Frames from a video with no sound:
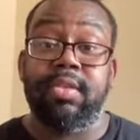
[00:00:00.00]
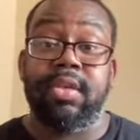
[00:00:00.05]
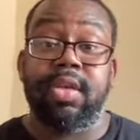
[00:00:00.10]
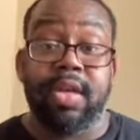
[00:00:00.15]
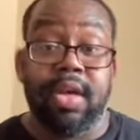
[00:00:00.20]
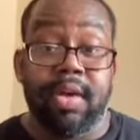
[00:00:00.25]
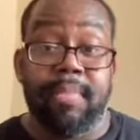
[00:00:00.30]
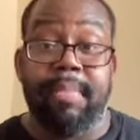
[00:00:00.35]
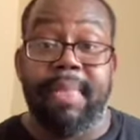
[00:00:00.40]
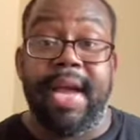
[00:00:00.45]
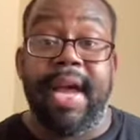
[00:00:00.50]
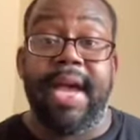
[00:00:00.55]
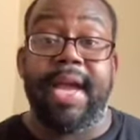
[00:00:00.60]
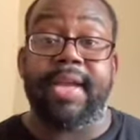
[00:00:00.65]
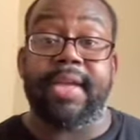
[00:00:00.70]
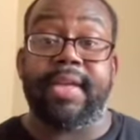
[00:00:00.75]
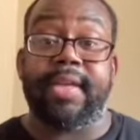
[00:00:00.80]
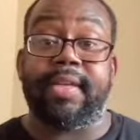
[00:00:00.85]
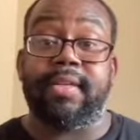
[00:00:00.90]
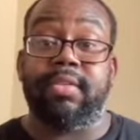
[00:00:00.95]
Come
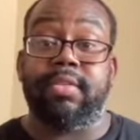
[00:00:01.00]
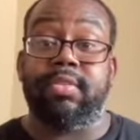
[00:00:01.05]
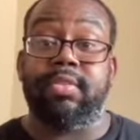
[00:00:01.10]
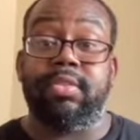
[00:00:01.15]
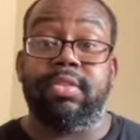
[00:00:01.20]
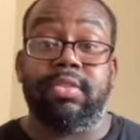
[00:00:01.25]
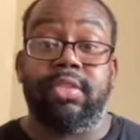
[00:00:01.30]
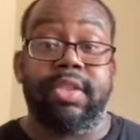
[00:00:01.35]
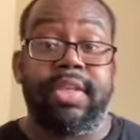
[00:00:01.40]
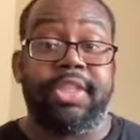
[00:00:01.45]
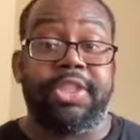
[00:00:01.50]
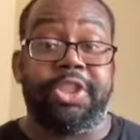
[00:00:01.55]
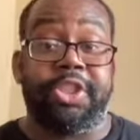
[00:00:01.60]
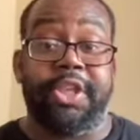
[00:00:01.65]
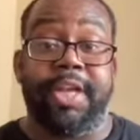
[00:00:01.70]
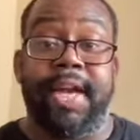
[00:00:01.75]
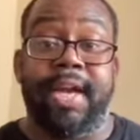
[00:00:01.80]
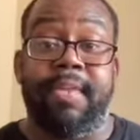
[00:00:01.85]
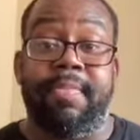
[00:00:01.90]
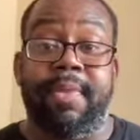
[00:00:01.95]
back. Let's
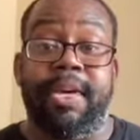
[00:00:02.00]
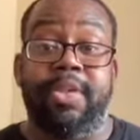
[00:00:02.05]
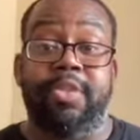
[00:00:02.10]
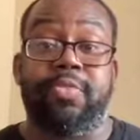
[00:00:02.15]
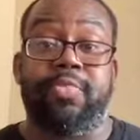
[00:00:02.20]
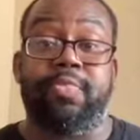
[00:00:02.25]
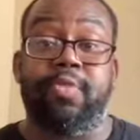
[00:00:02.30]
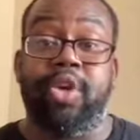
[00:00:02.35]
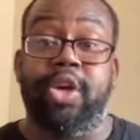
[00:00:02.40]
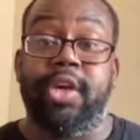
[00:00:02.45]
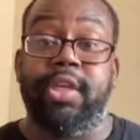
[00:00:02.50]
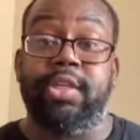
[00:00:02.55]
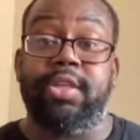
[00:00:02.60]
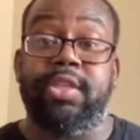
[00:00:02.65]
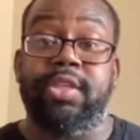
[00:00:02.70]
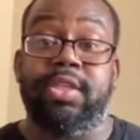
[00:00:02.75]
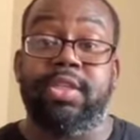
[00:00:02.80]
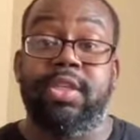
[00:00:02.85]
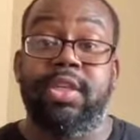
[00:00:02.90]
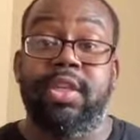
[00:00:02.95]
chat about
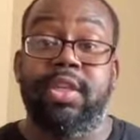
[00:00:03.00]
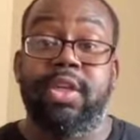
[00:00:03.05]
sports.